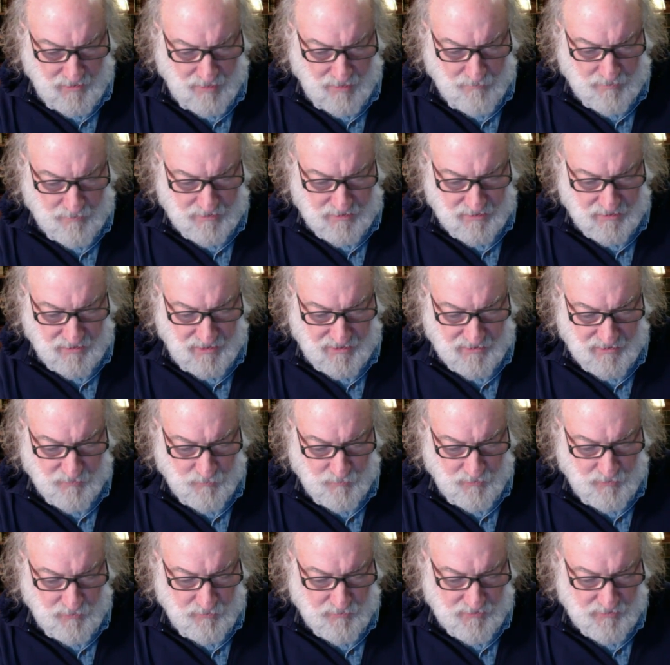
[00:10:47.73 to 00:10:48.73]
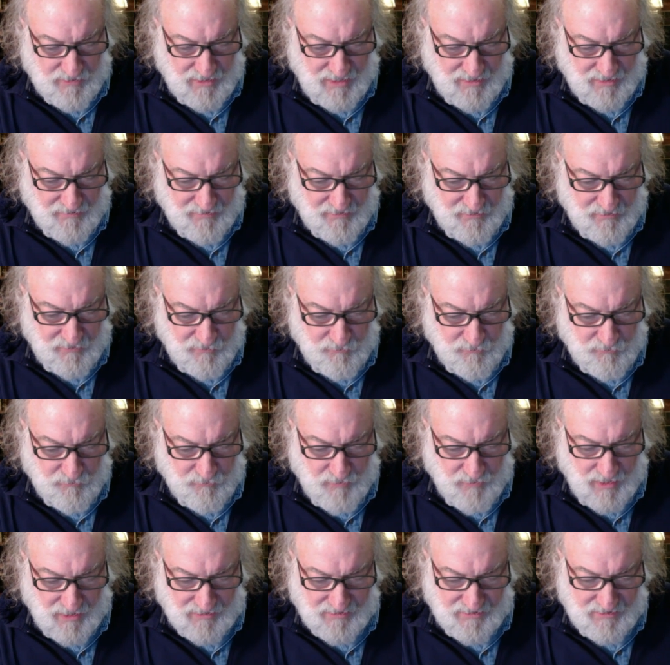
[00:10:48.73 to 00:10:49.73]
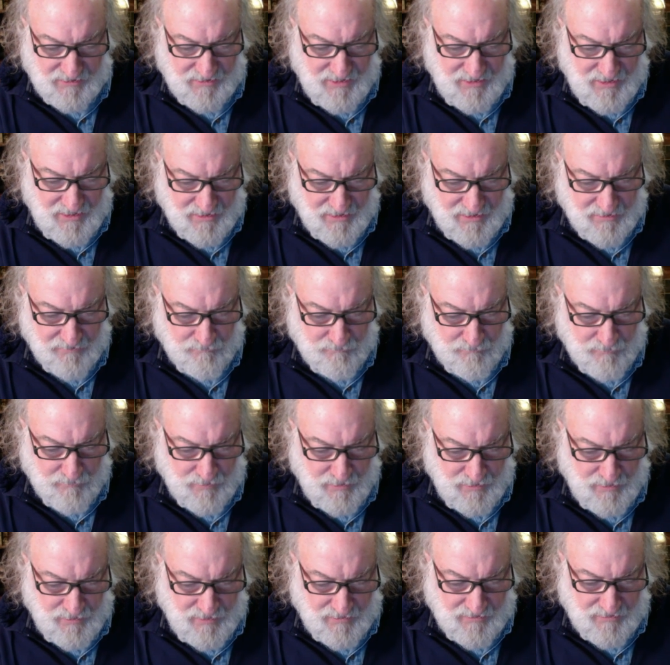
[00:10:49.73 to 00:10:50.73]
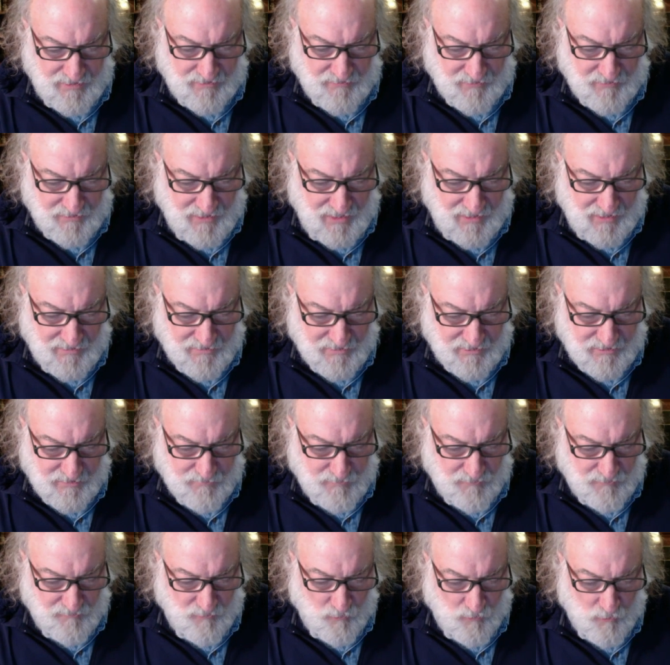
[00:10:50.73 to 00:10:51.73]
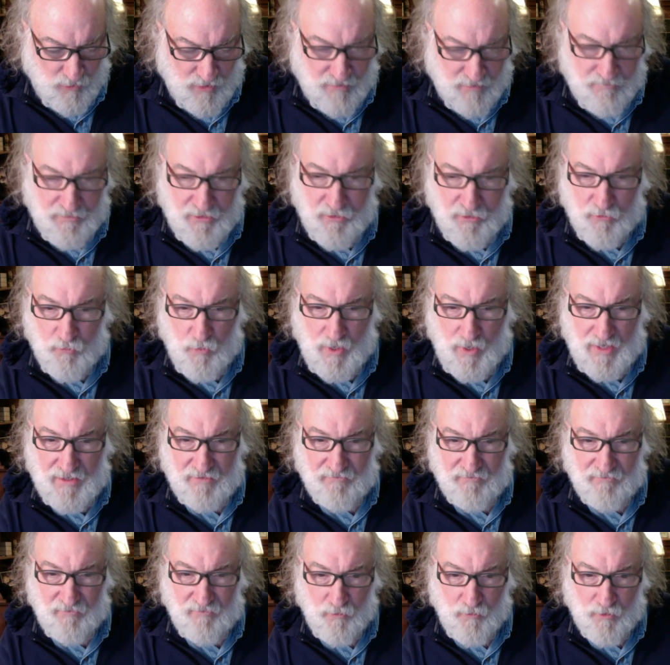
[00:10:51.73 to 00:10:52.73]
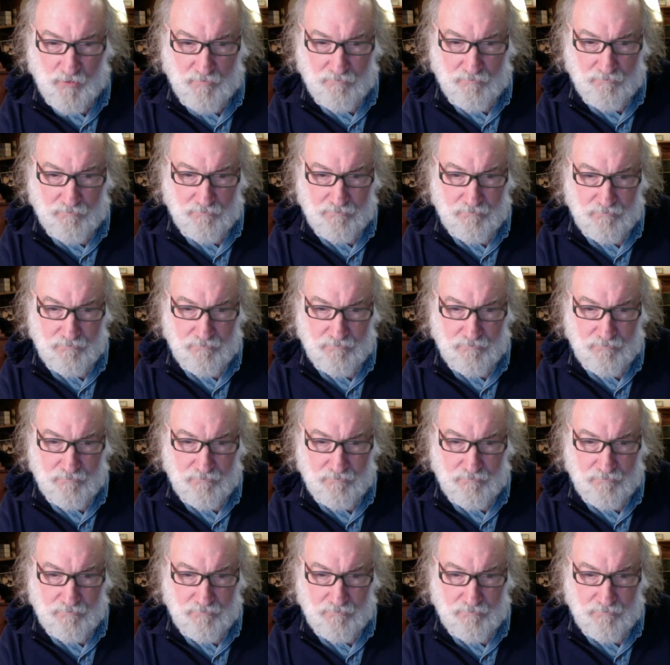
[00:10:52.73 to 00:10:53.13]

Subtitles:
How much less when you say that you do not see him, that the case is before him and you're waiting for him.